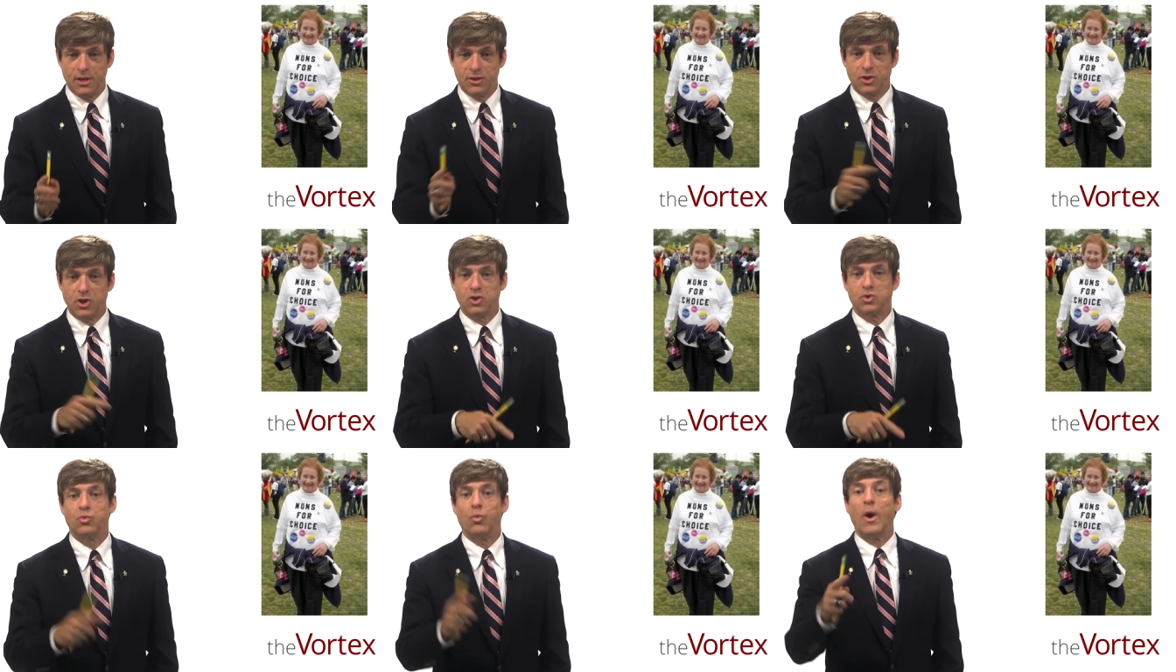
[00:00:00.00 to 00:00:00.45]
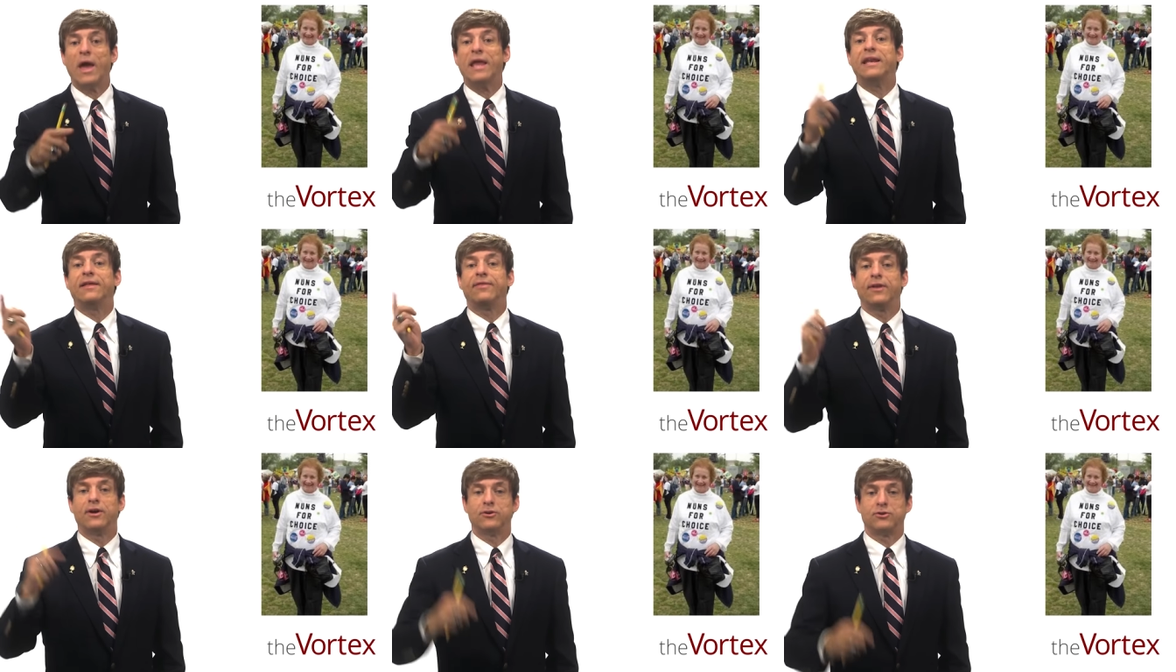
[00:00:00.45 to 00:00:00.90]
just
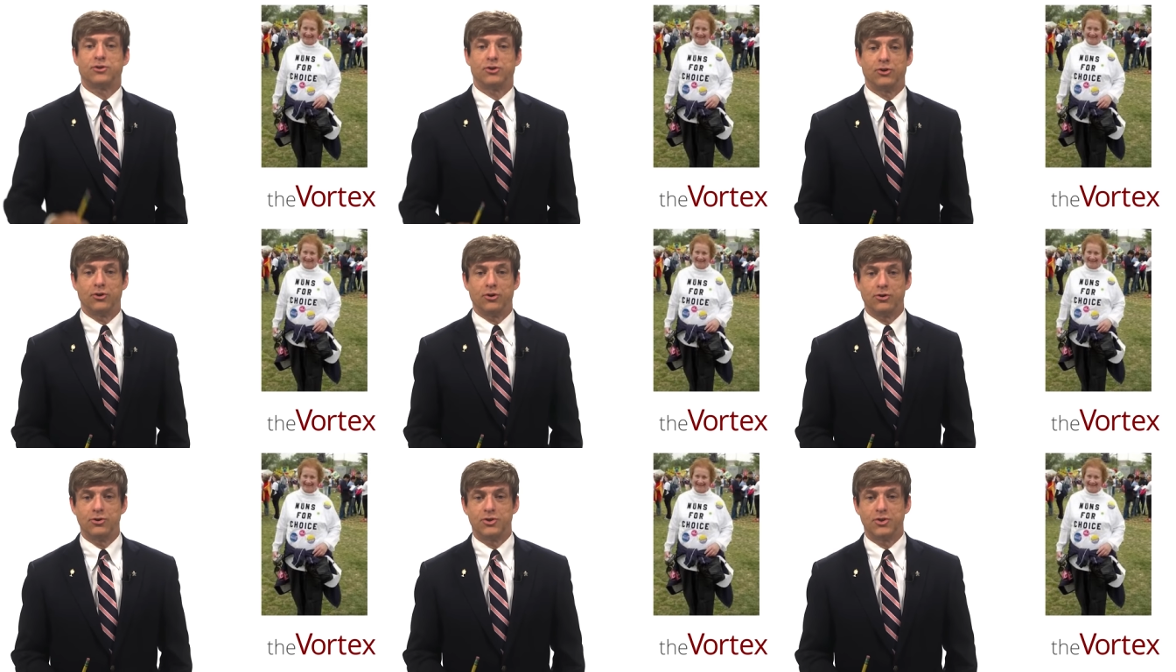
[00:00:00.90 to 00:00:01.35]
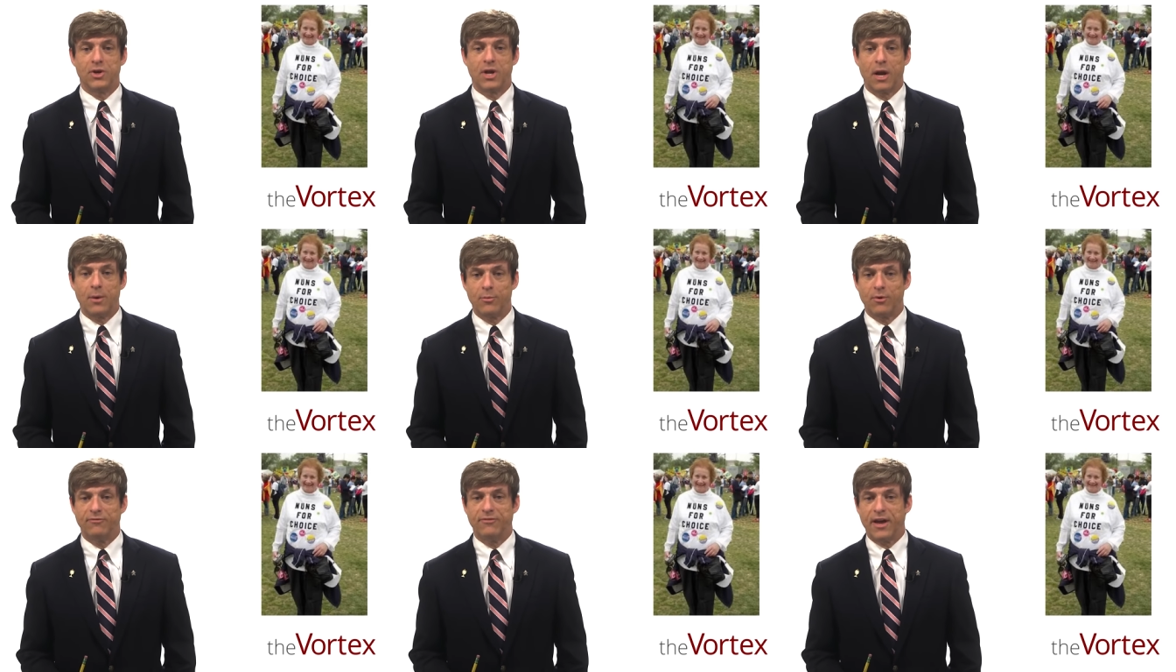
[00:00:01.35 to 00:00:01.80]
waiting their turn to
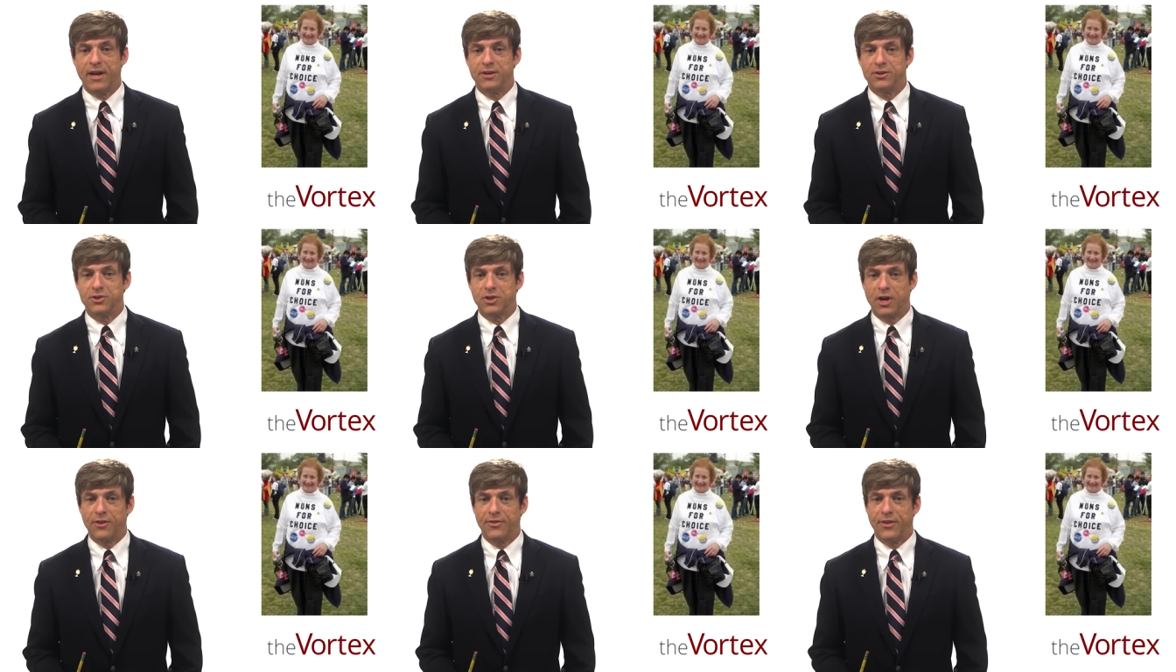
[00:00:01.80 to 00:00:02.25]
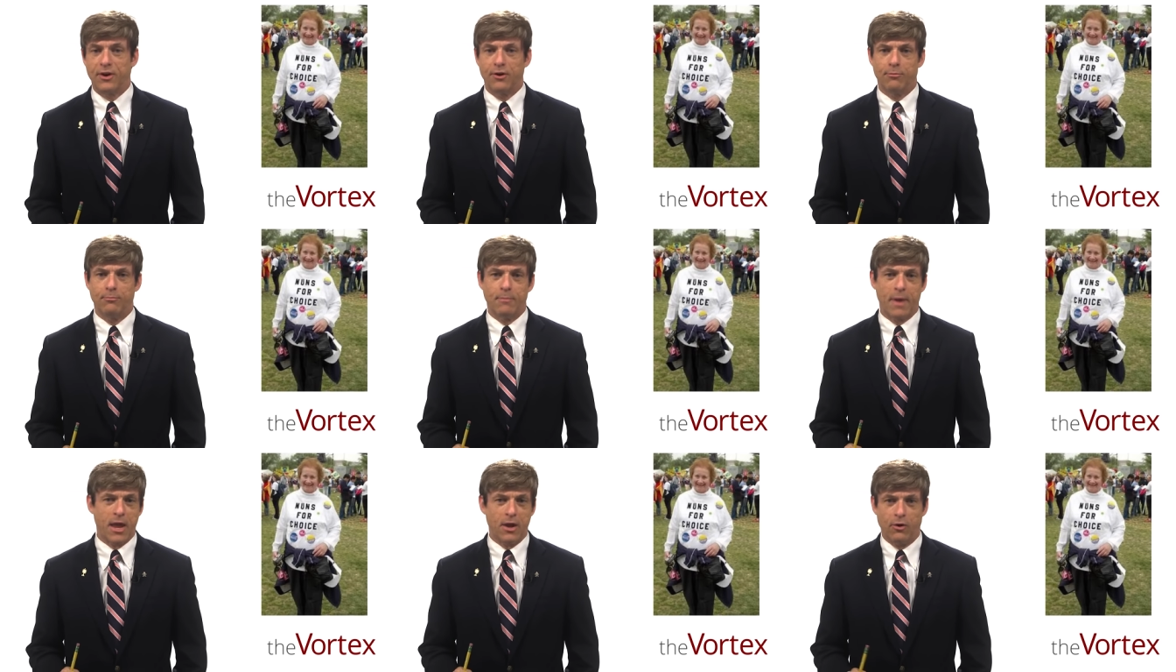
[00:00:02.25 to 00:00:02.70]
get revenge on
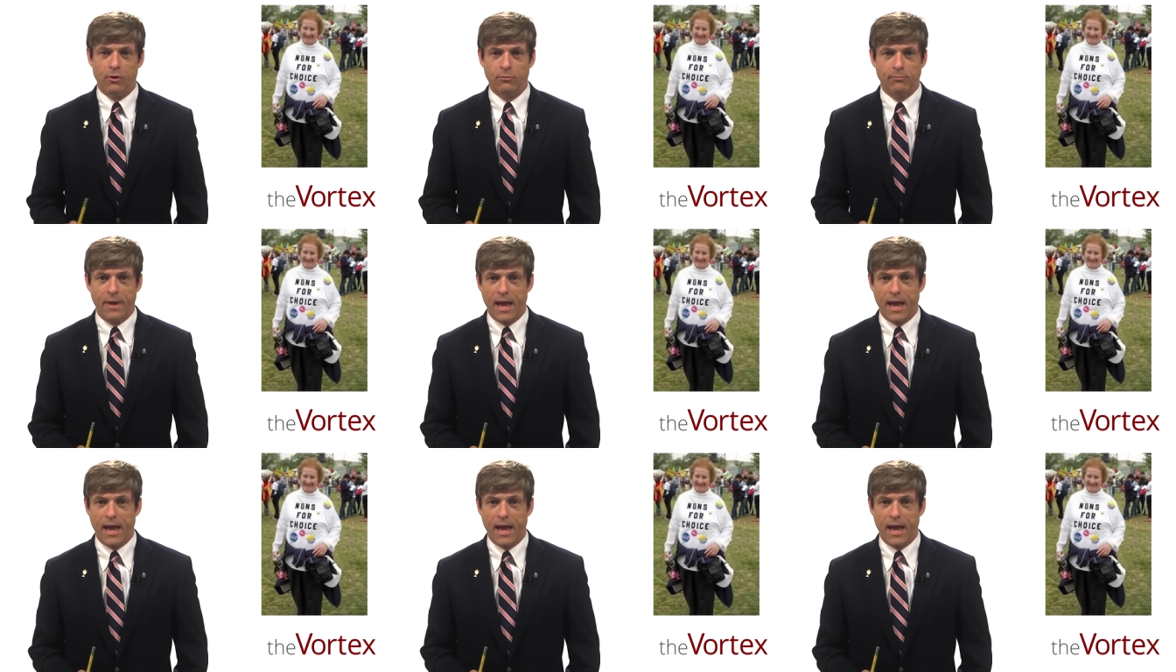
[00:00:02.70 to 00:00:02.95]
their male